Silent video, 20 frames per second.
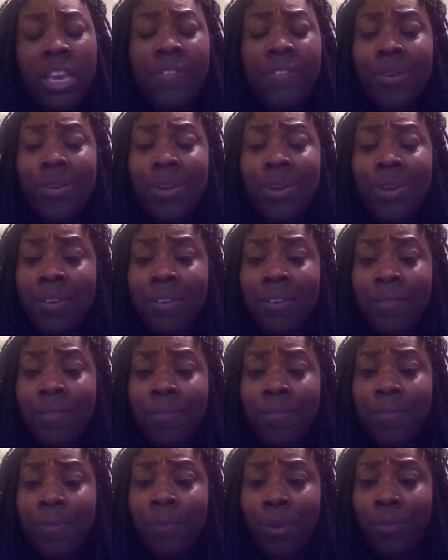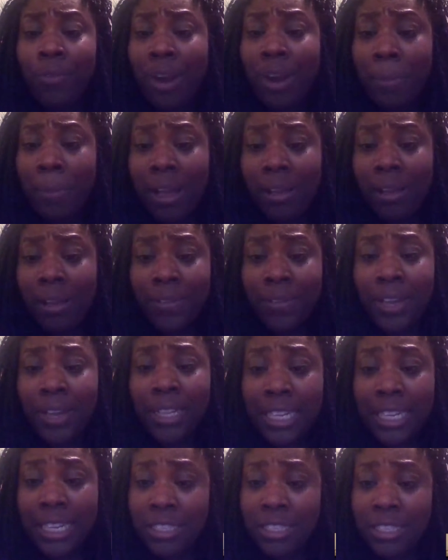If you give Wolfram
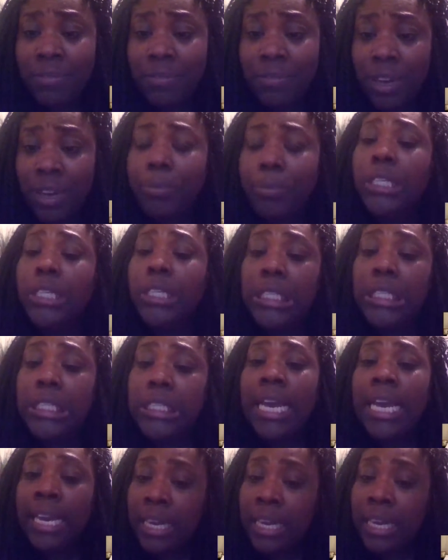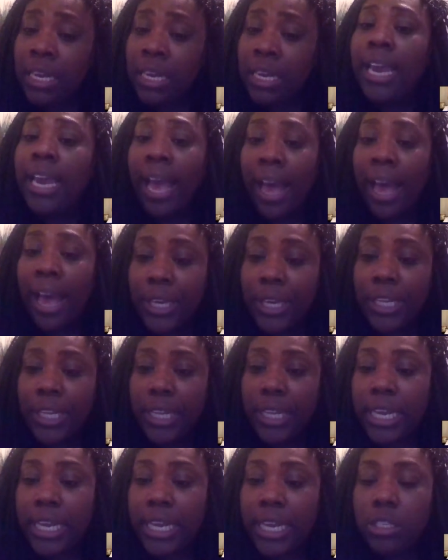Alpha a list of numbers, it can
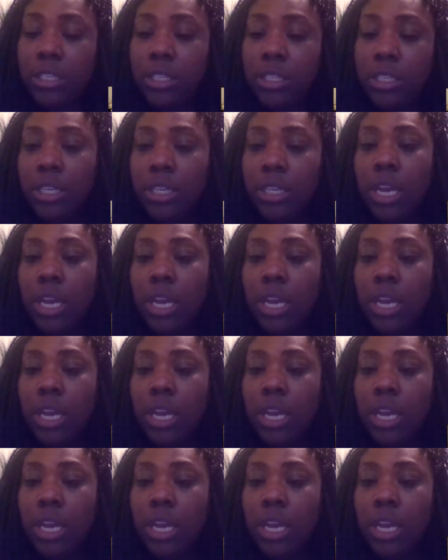calculate